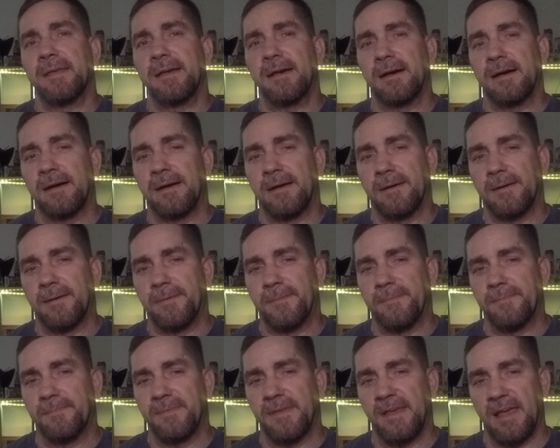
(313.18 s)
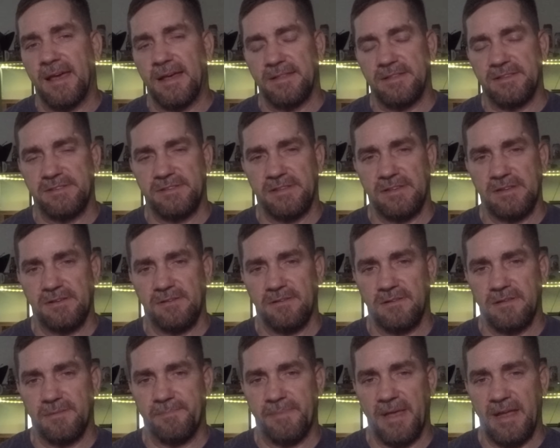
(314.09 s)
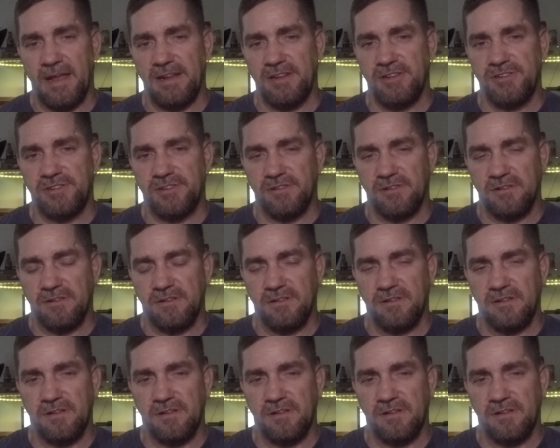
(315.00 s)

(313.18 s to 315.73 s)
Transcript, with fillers: uh, they had this thing called a page turner,